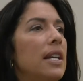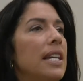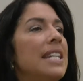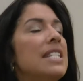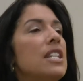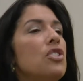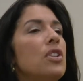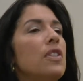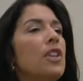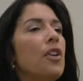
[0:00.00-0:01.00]
In
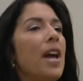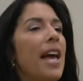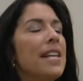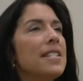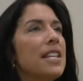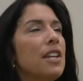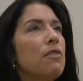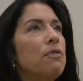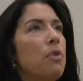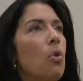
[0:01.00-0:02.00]
addition, they're asking
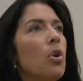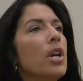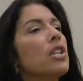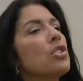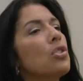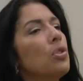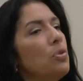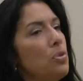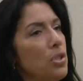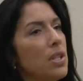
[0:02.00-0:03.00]
for
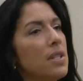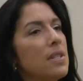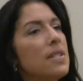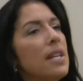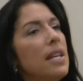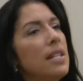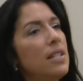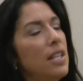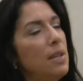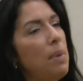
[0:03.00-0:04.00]
exclusions
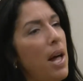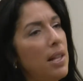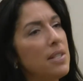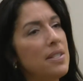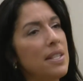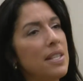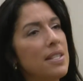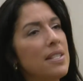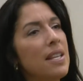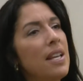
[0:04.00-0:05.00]
in the
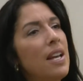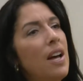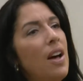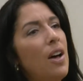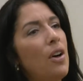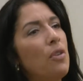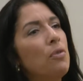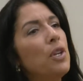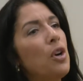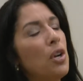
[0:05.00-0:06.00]
policies
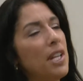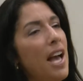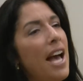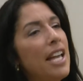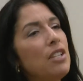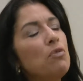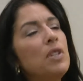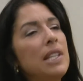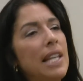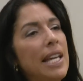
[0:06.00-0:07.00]
regarding
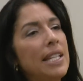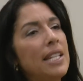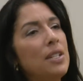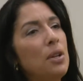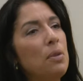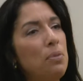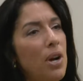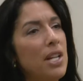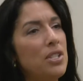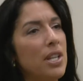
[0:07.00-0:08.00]
height-related
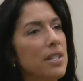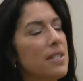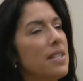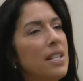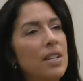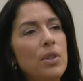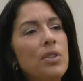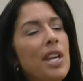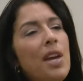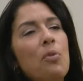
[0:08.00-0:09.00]
projects. Well,
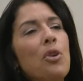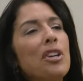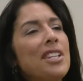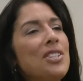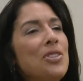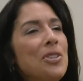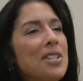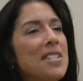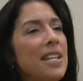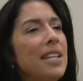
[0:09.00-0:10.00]
you can't work in New
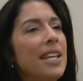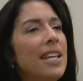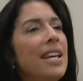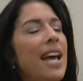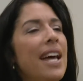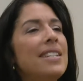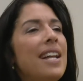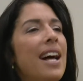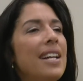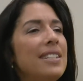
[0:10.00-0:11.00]
York City
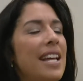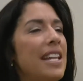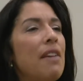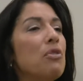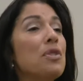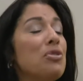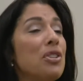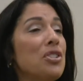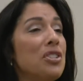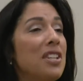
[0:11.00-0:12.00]
and have a
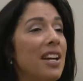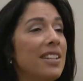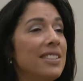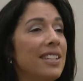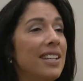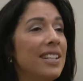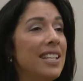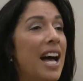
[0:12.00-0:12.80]
restriction on